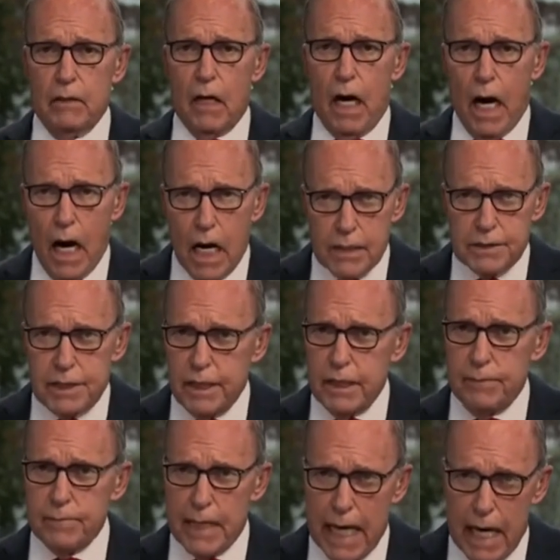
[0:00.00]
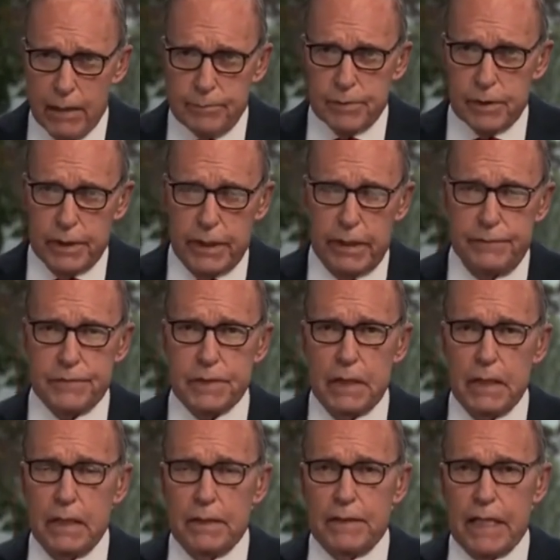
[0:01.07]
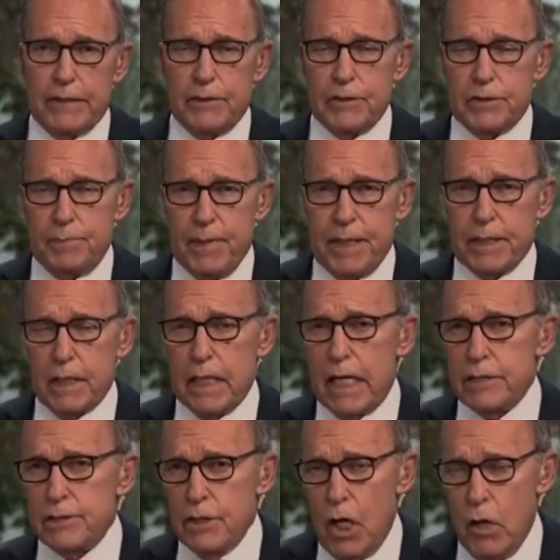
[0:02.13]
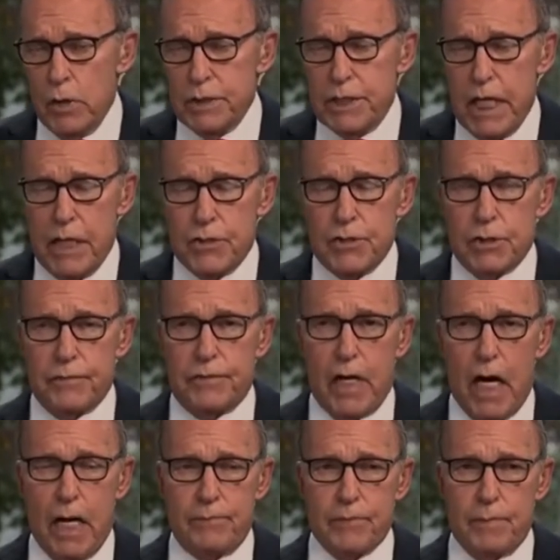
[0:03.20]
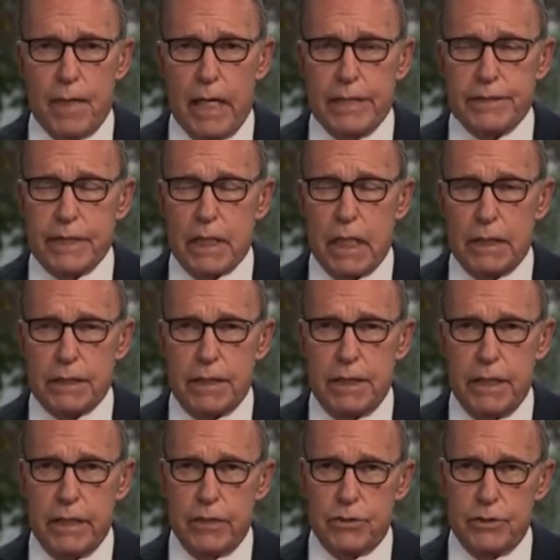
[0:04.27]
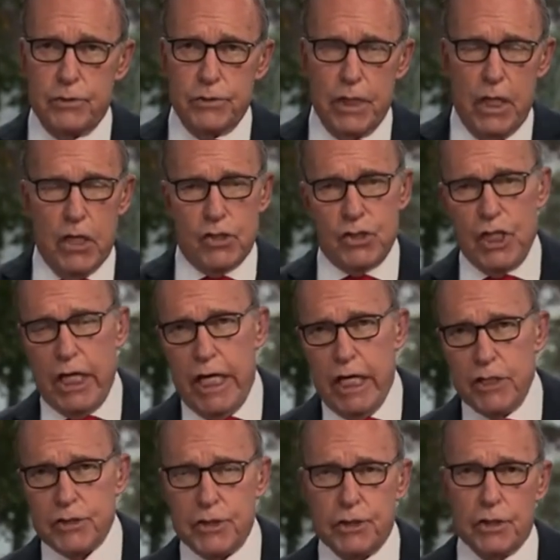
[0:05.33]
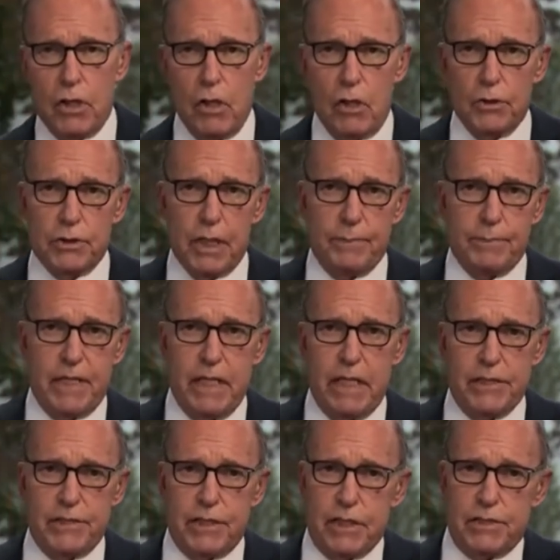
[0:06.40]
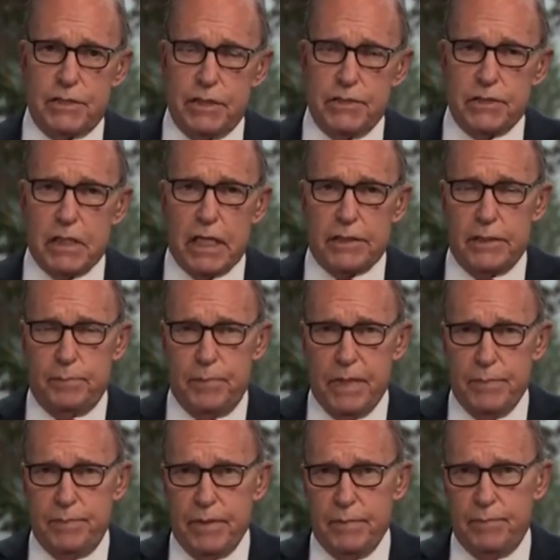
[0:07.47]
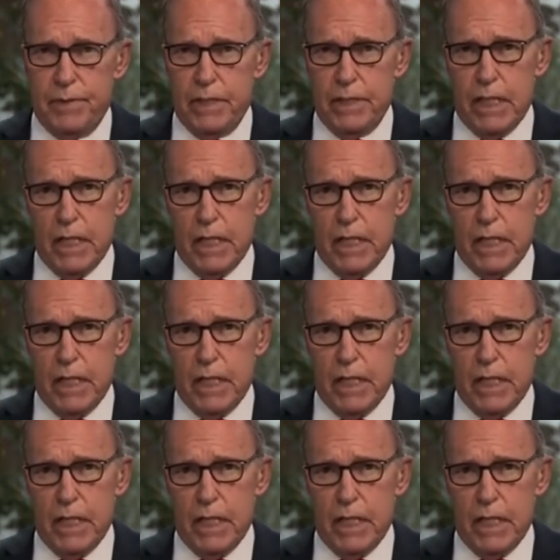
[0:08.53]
Our team now believes that the Speaker has no intention of compromising on key issues. She is going to hold up key assistance like the PPP,